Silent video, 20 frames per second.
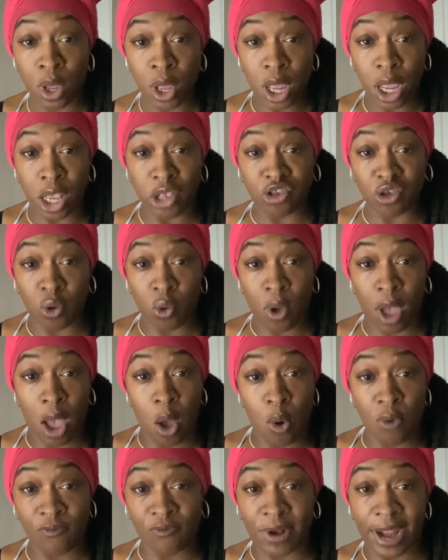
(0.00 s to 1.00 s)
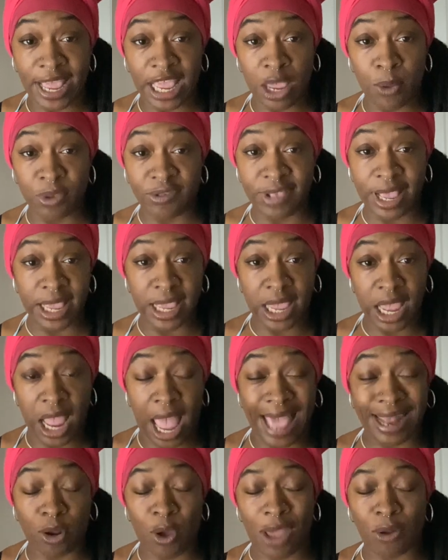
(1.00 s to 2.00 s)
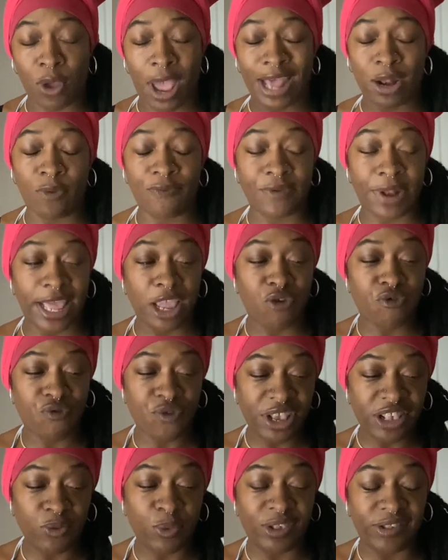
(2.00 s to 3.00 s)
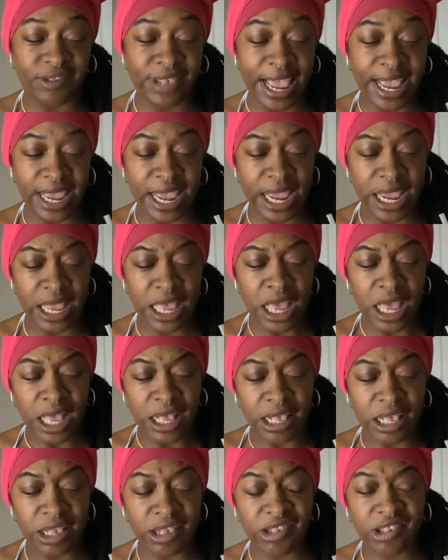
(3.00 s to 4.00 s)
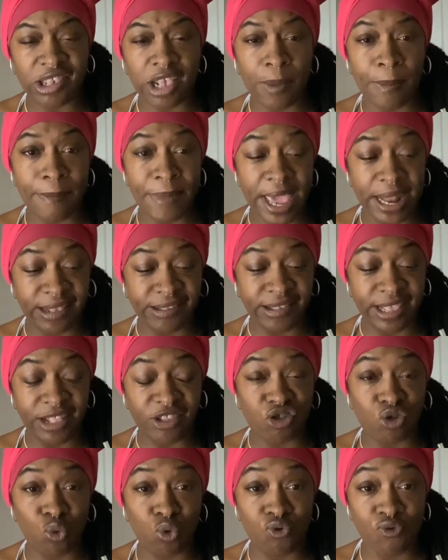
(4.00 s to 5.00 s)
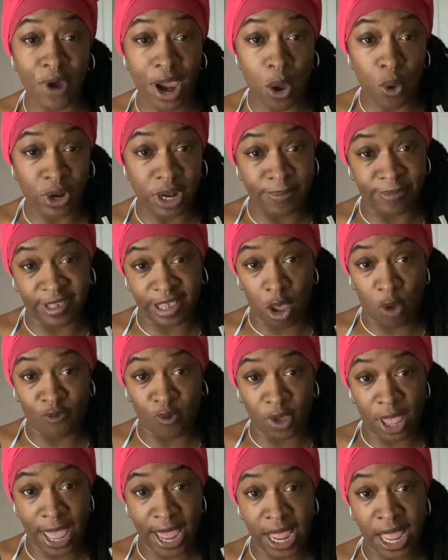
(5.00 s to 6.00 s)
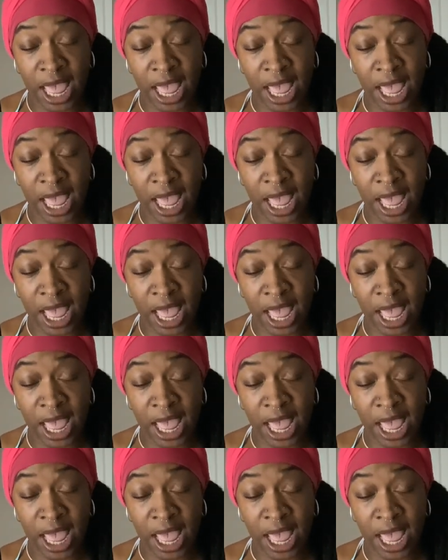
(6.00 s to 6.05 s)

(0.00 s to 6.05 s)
And so I don't feel like he was taking care. I don't feel like Chris was taking some medicine to ground himself, okay?